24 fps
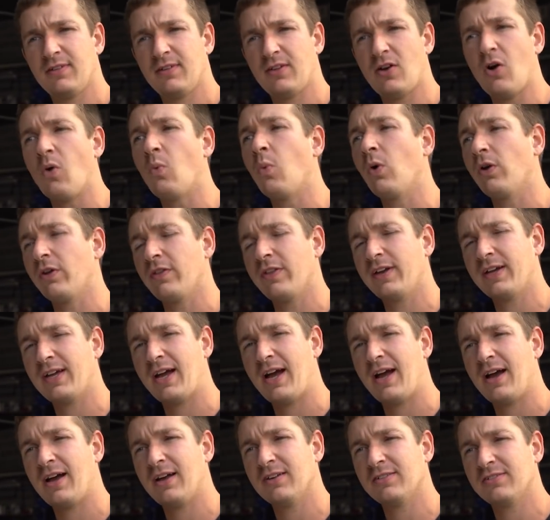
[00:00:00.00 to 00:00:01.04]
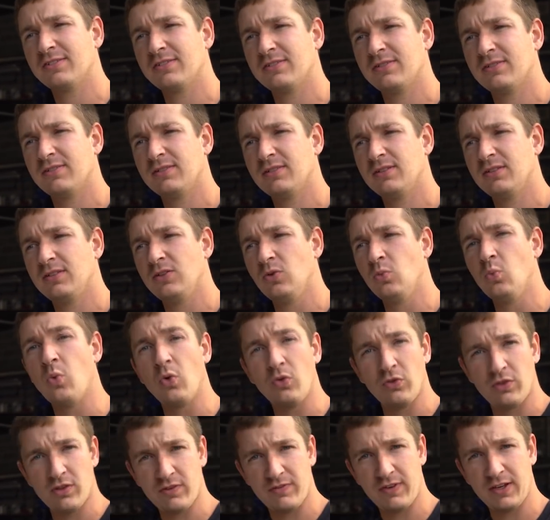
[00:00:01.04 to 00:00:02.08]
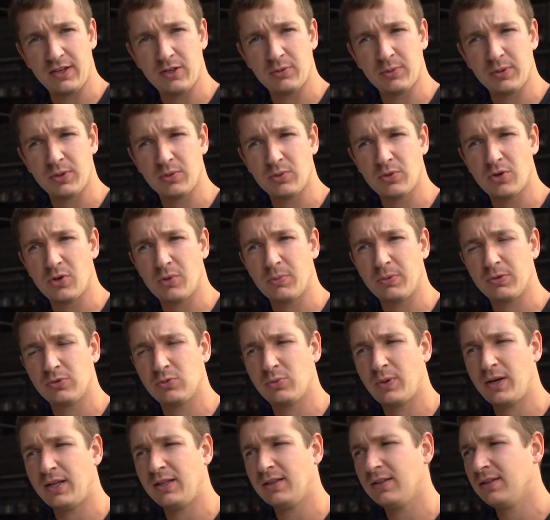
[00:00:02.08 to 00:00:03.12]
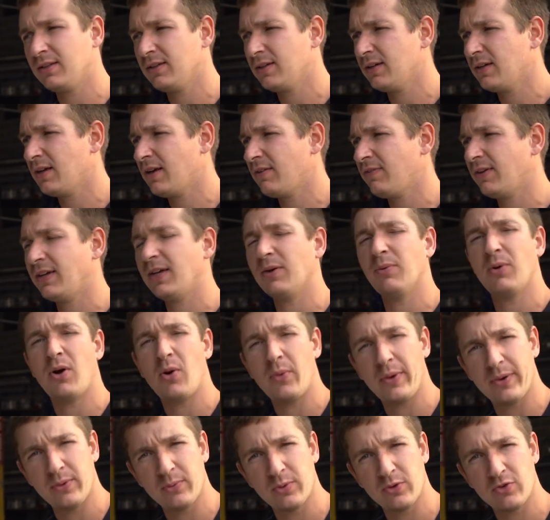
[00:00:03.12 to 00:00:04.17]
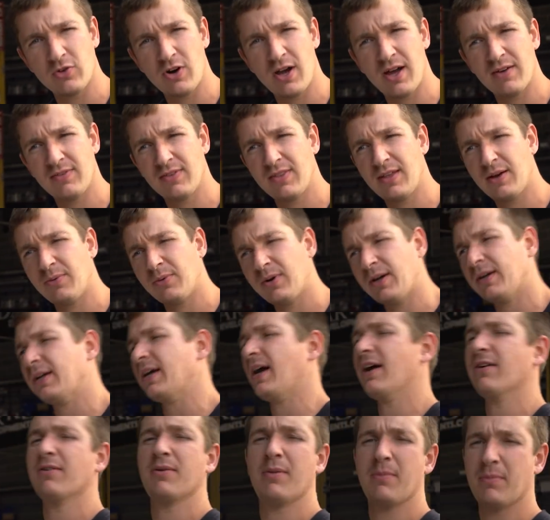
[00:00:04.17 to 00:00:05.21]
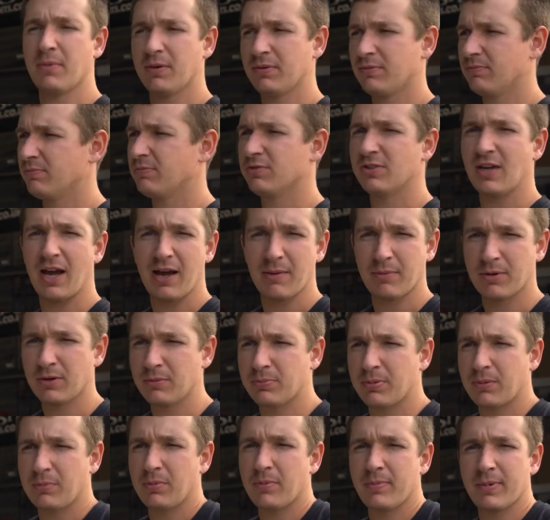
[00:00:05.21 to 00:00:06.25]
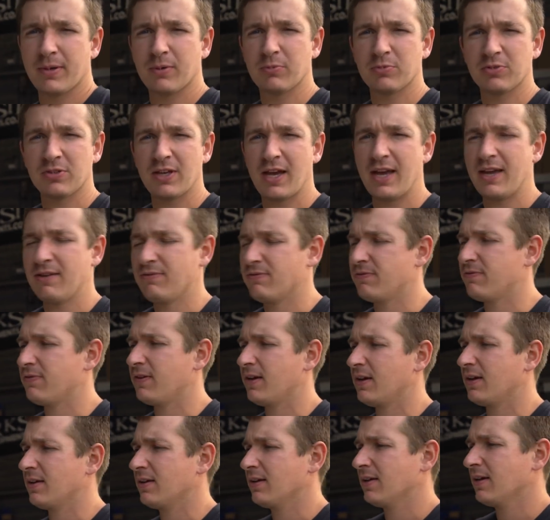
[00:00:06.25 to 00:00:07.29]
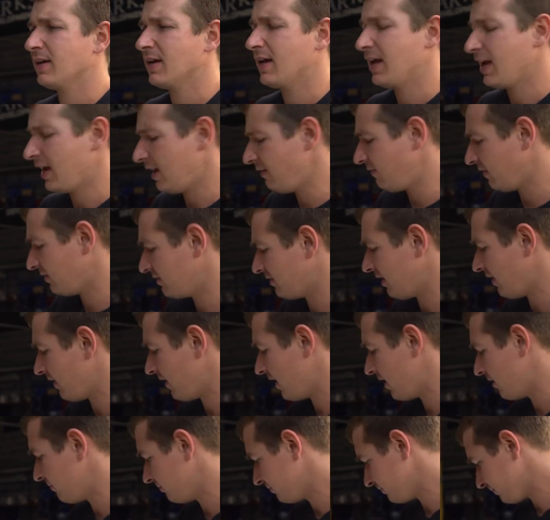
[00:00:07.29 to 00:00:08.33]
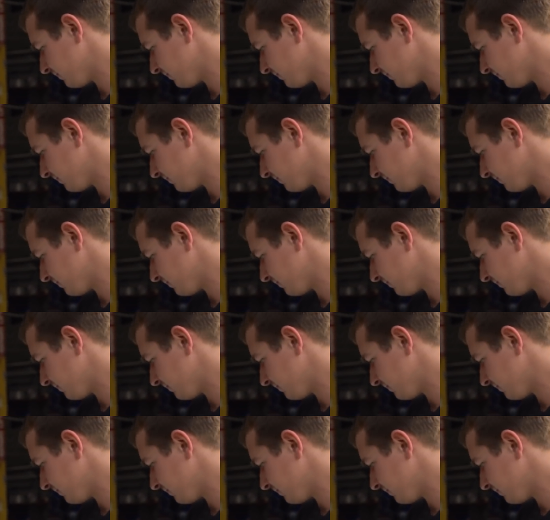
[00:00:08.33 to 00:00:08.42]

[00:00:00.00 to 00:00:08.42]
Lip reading: or one of the cars, won the VW Cup as well. I think it was Owen who were driving that one, I can't remember. Simon will probably be upset if I say that.